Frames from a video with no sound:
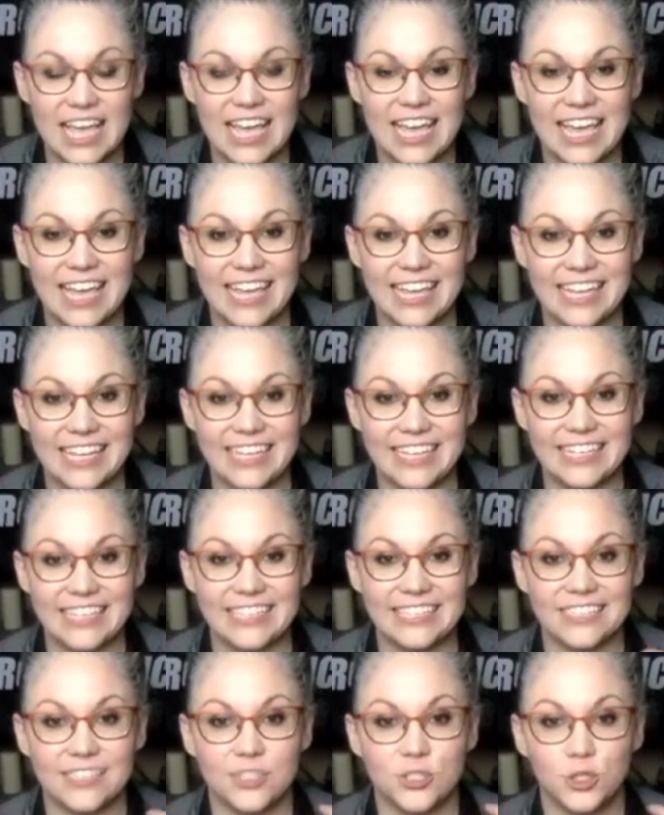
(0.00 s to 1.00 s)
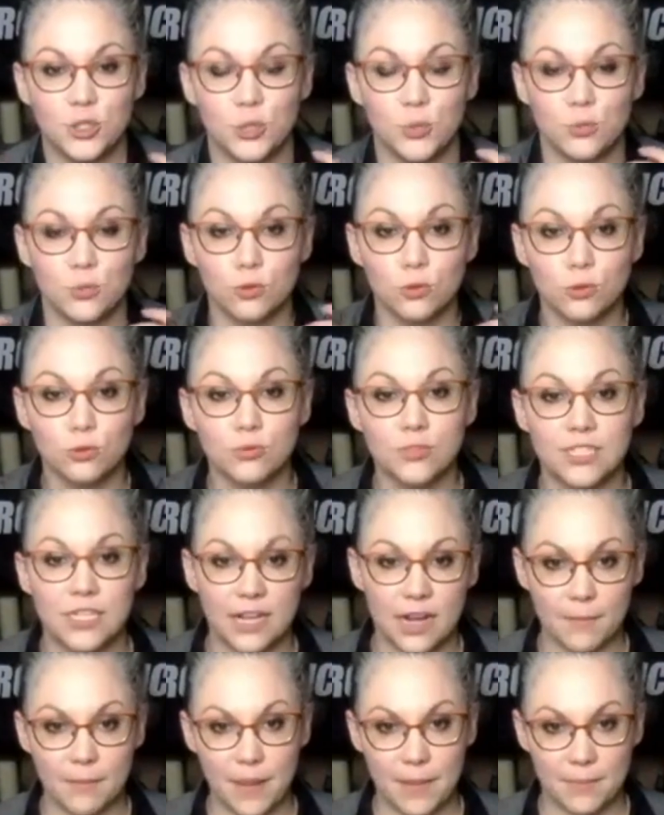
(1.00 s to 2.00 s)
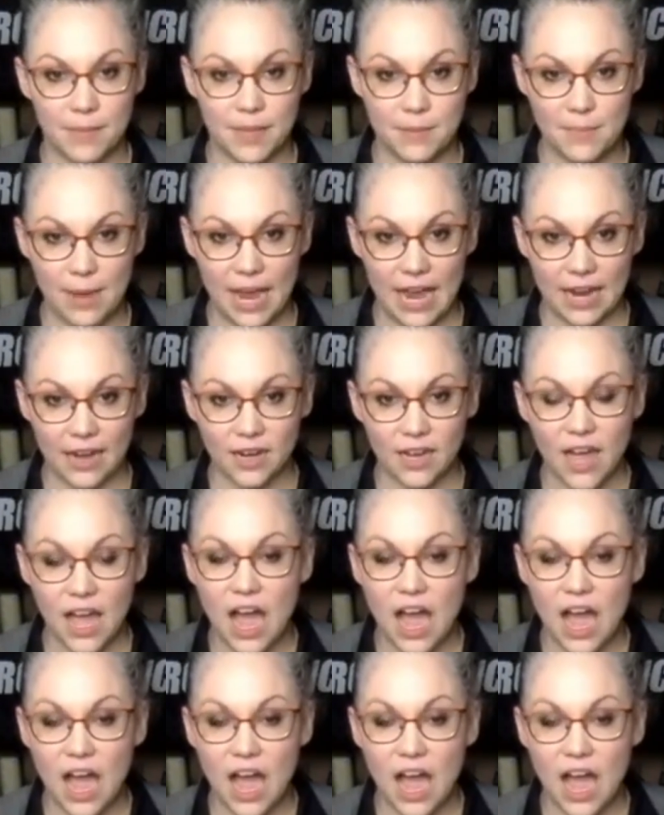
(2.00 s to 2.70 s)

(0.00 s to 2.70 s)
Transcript: is to loosen up my mid-back.